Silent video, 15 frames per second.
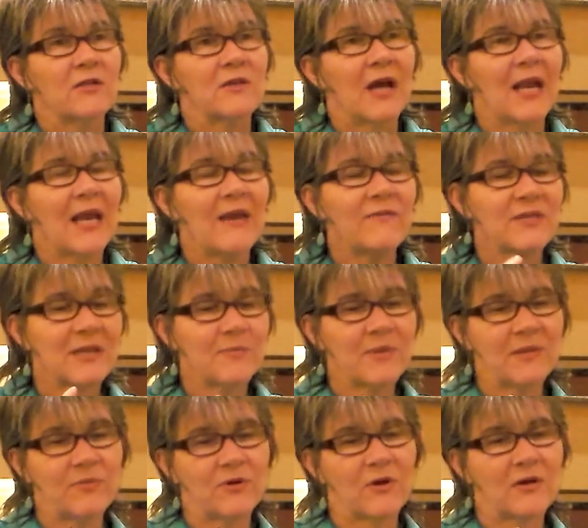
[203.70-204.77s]
So I'll have some
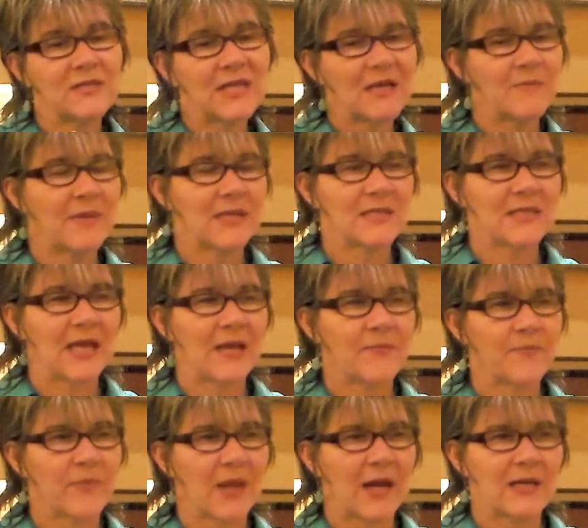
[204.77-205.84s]
people contact me and
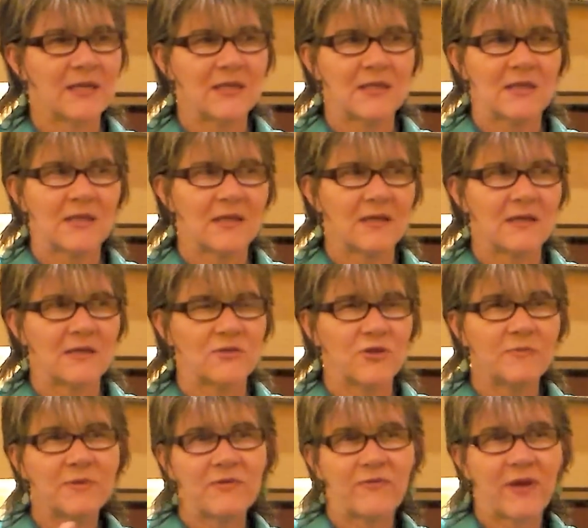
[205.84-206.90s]
say, I did the
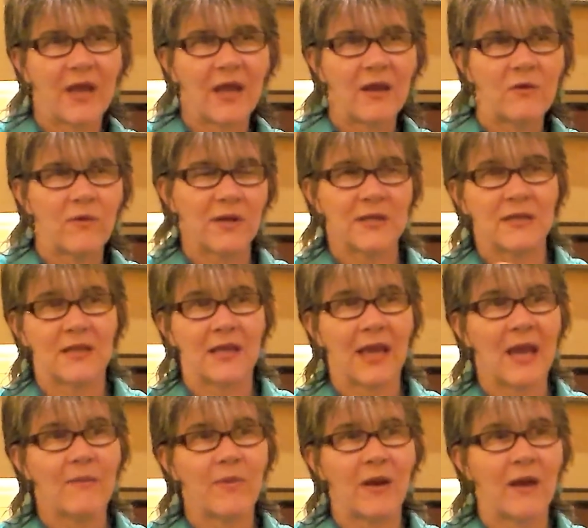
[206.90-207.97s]
tryptophan or I did the
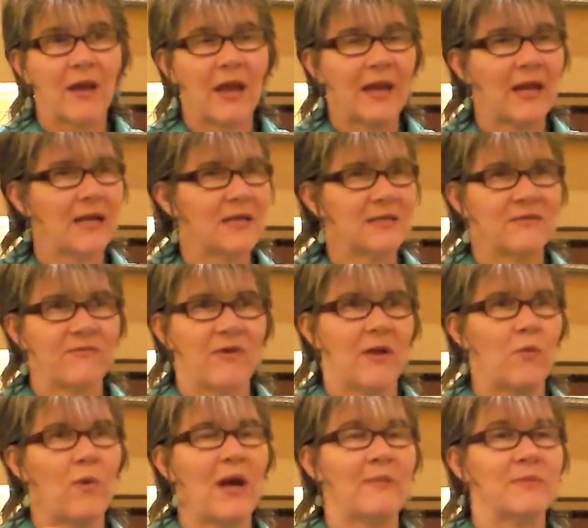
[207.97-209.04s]
GABA and I just
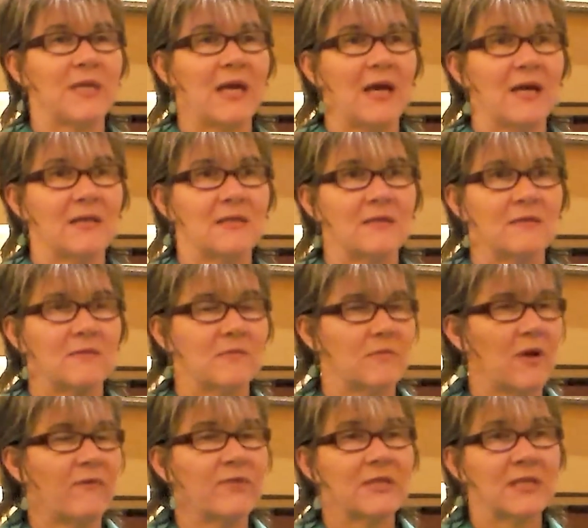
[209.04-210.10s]
felt wiped out.
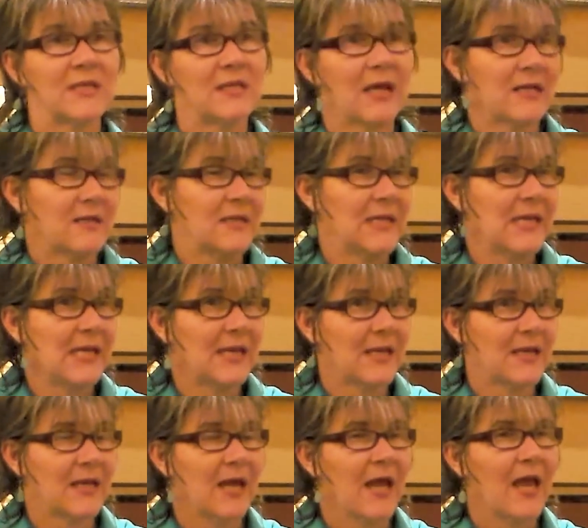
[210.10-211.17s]
Obviously I didn't need
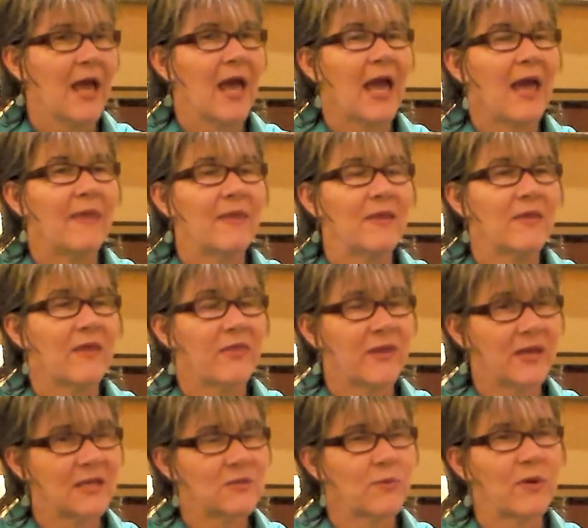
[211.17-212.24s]
it. And the
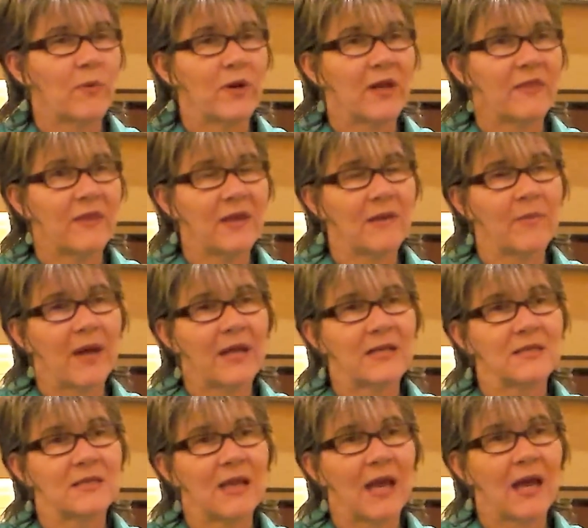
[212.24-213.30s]
thing is we want to think about
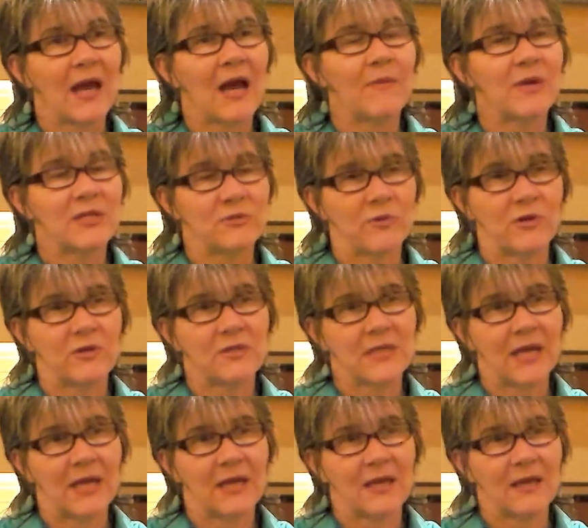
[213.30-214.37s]
is how much were you
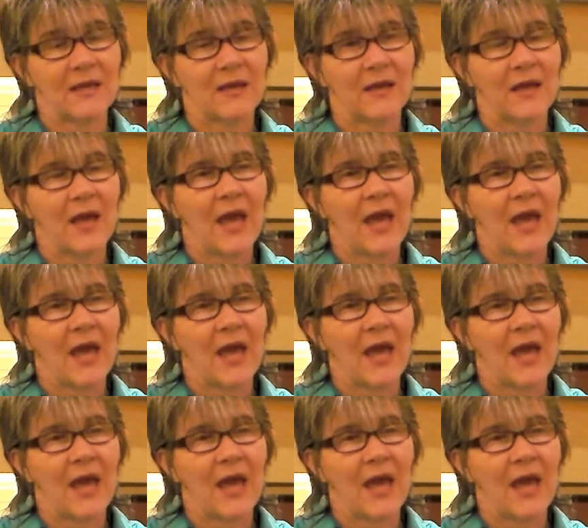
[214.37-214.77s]
taking?